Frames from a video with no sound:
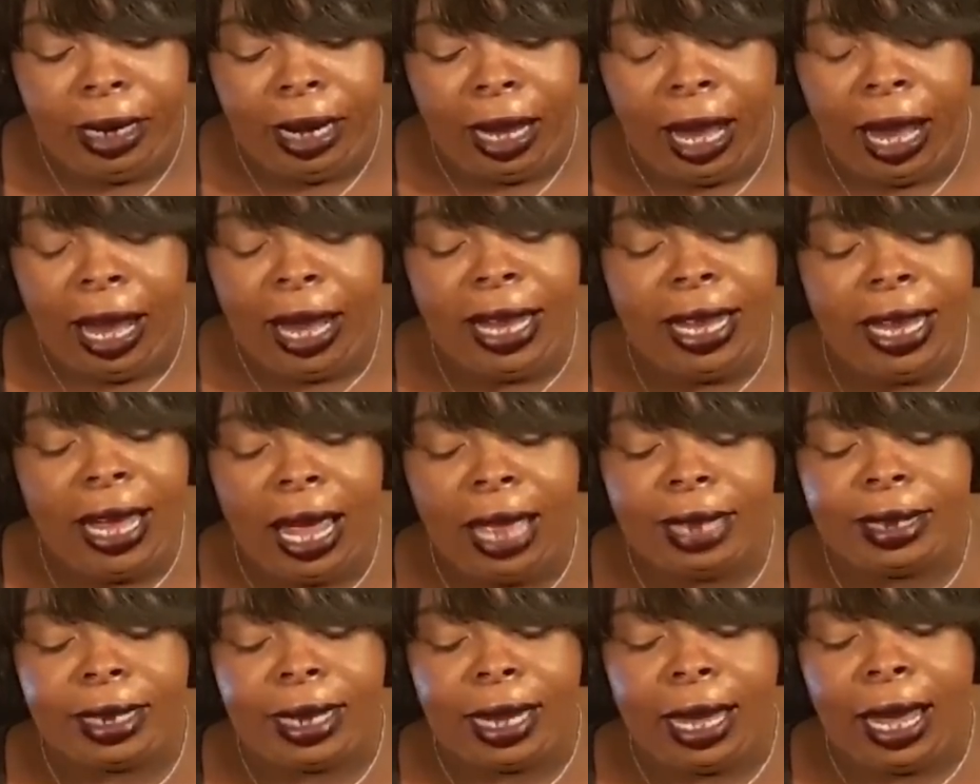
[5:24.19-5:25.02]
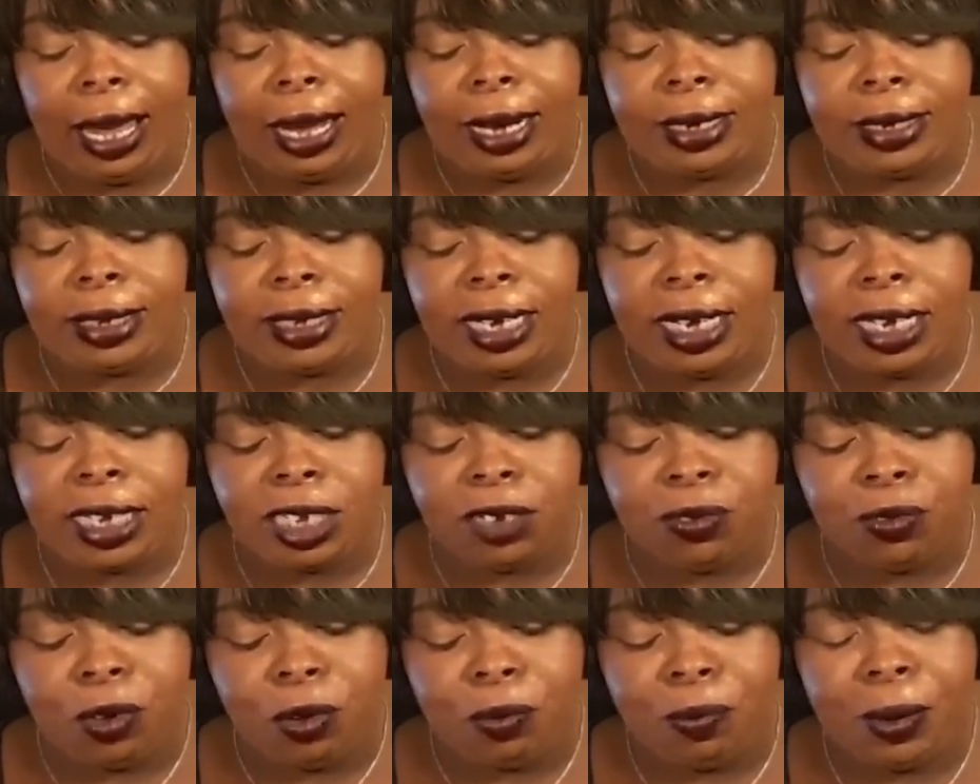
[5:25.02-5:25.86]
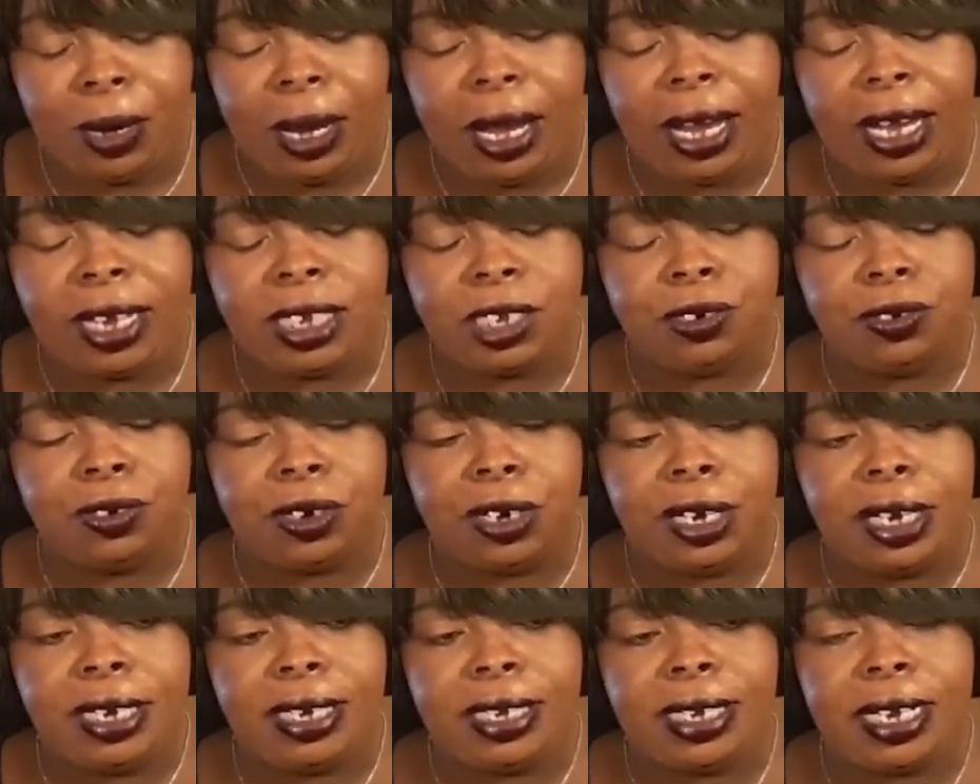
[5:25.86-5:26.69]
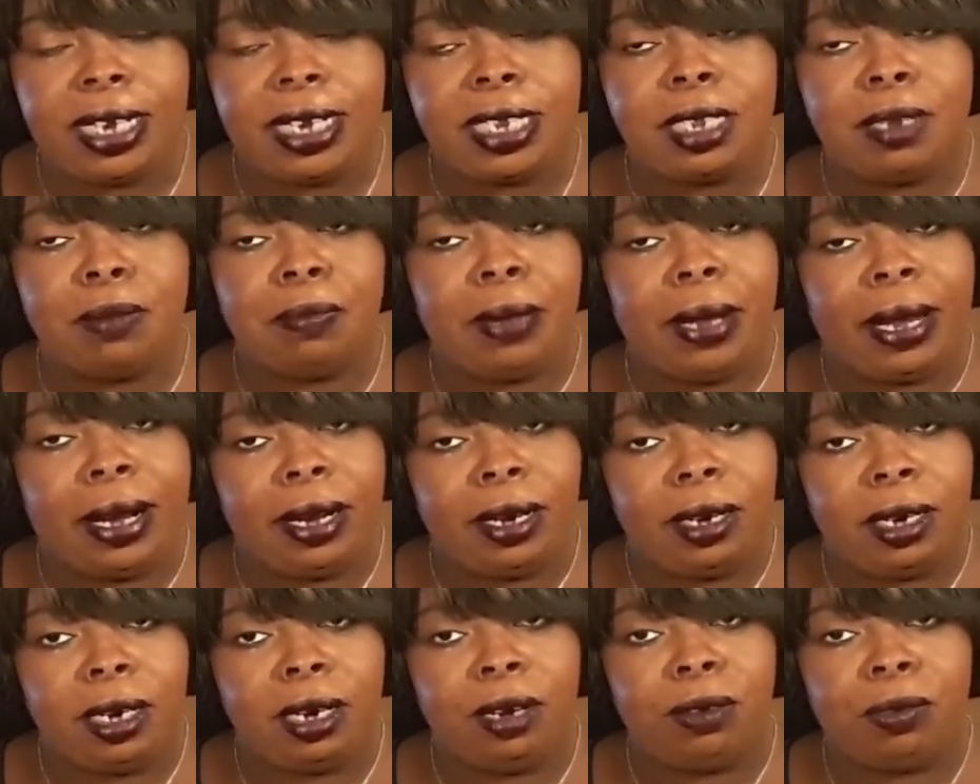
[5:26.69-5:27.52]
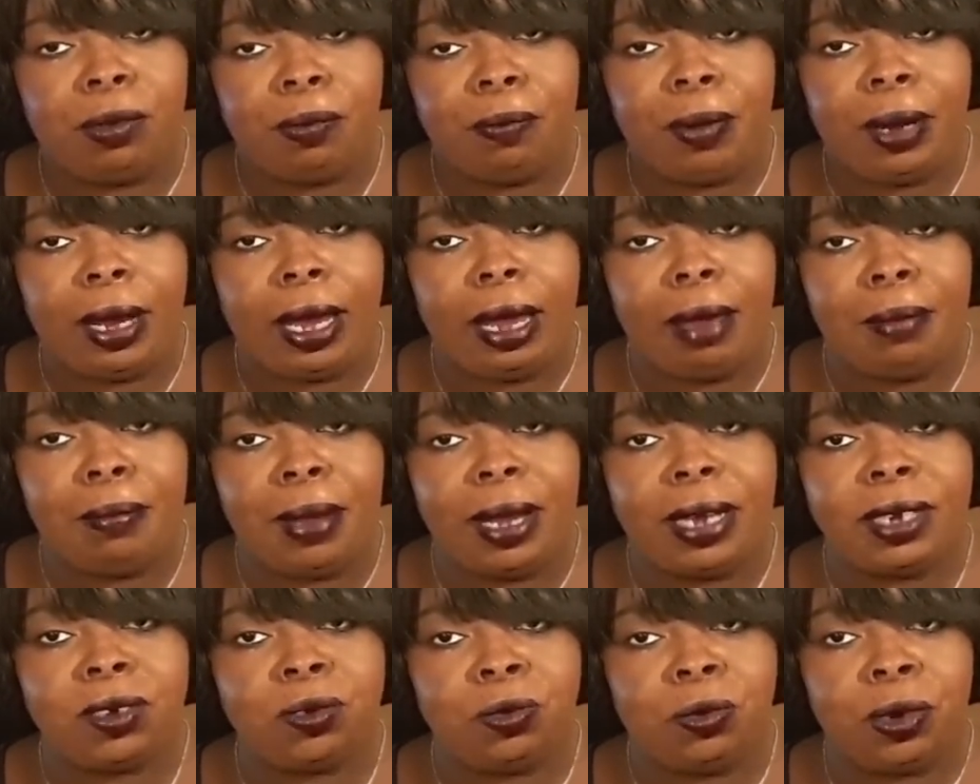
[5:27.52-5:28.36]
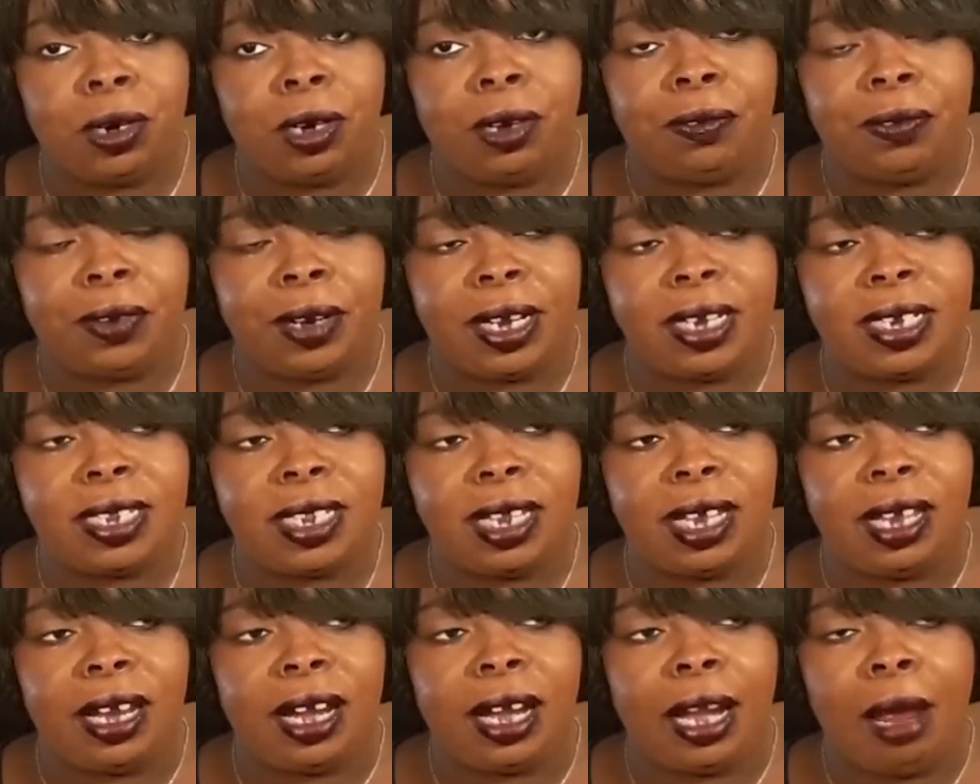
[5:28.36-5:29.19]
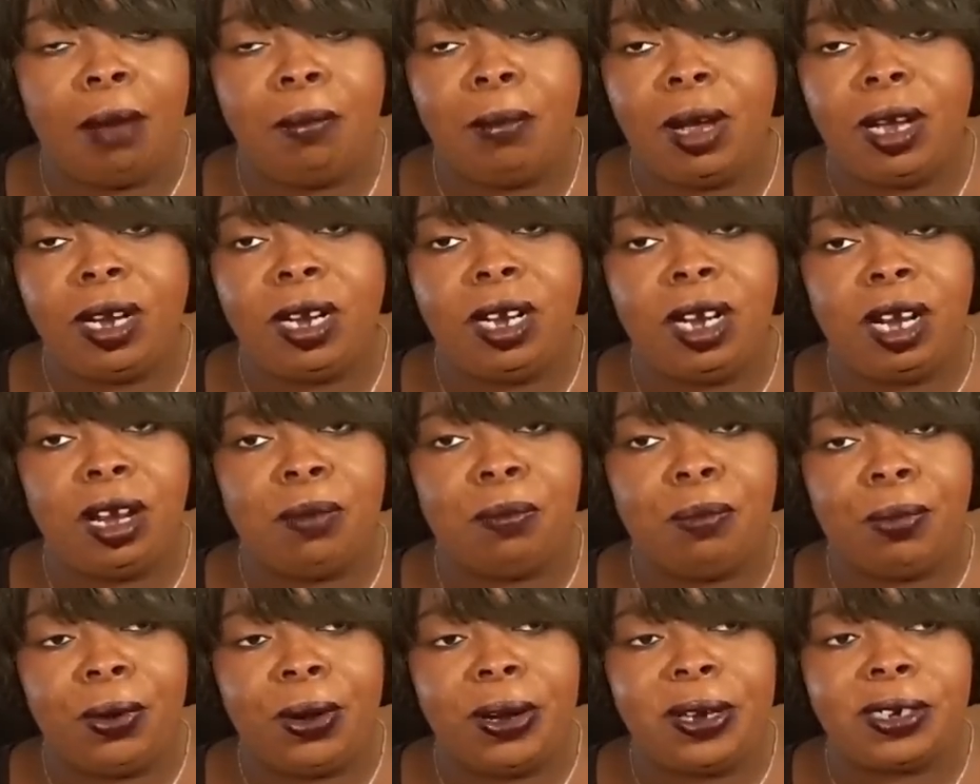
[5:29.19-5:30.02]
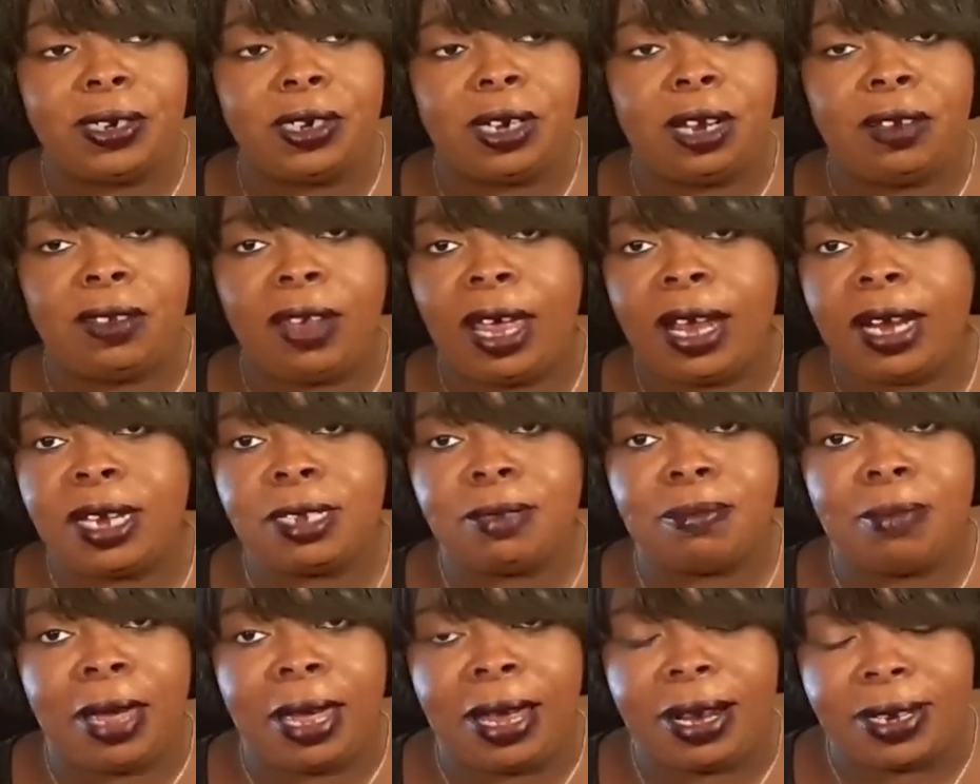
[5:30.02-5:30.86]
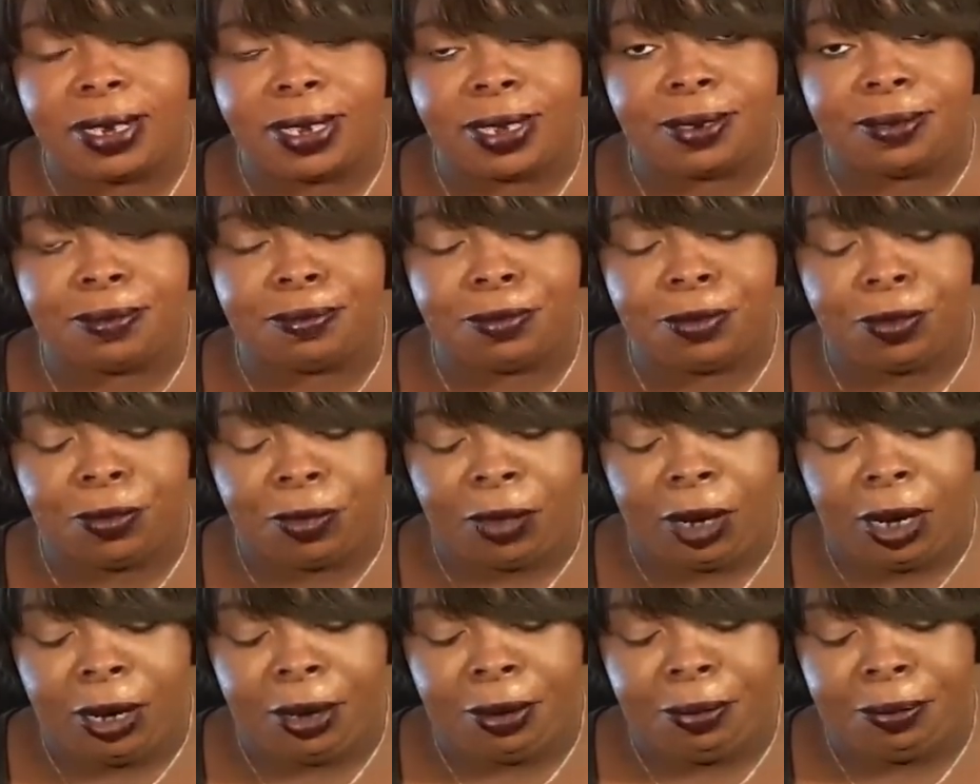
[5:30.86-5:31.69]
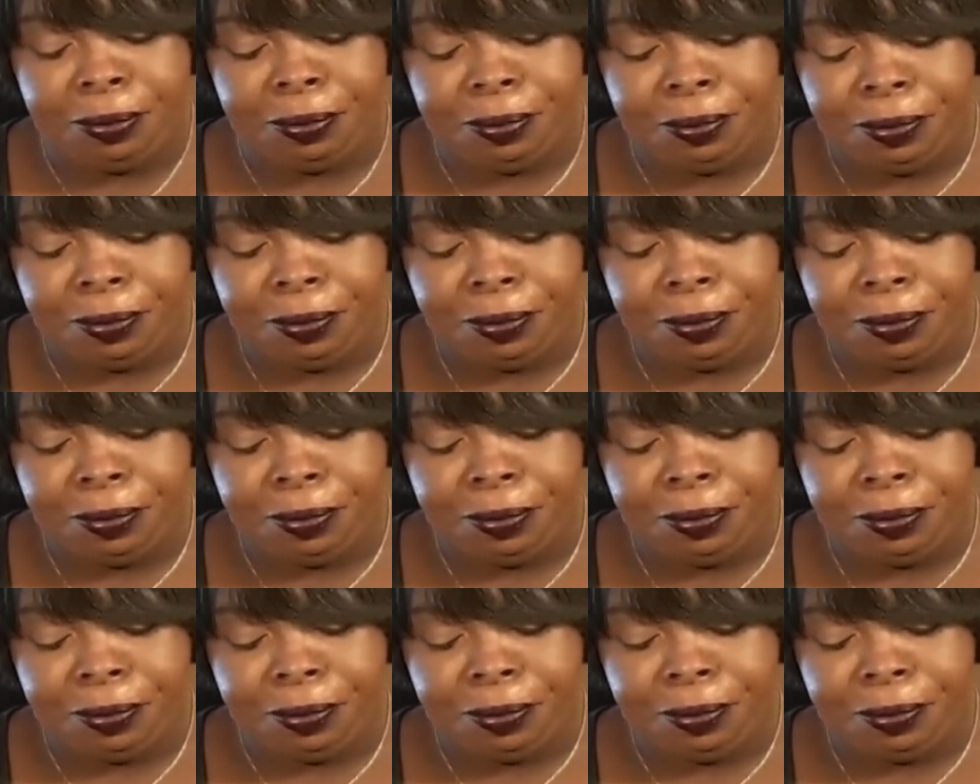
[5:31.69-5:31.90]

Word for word: Uh, he either got a text and replied to it, or he text somebody and then replied back to whatever they said. And I'm under the impression that that is Madison. Okay.